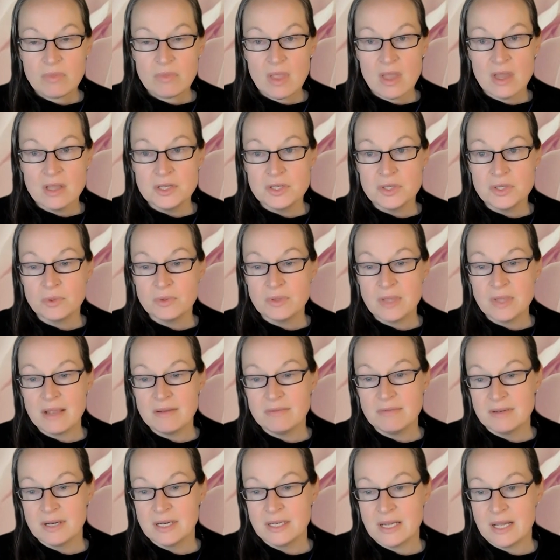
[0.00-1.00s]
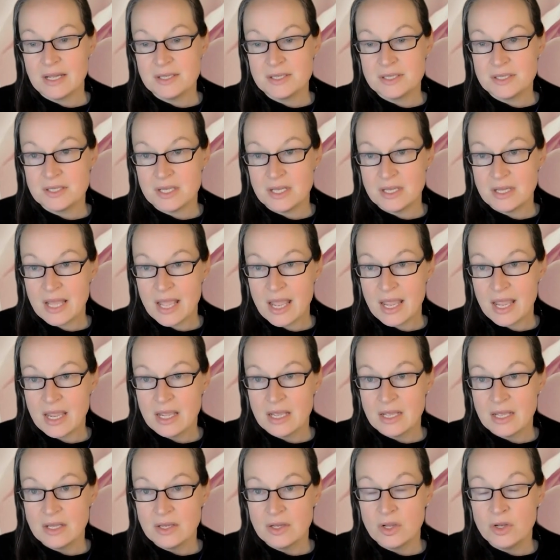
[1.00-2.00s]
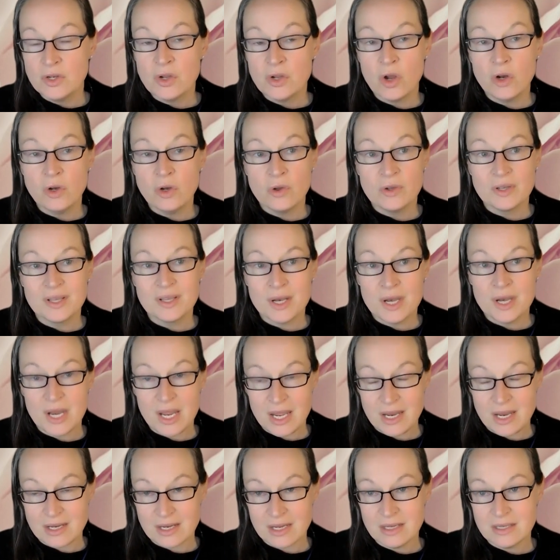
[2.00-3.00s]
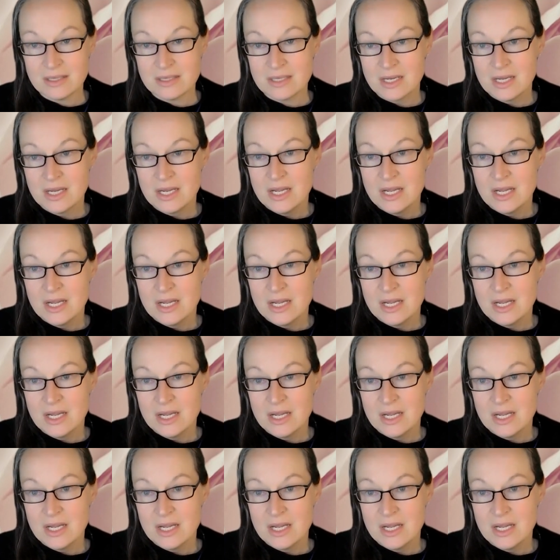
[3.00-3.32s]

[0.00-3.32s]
until they realize that they no longer need it.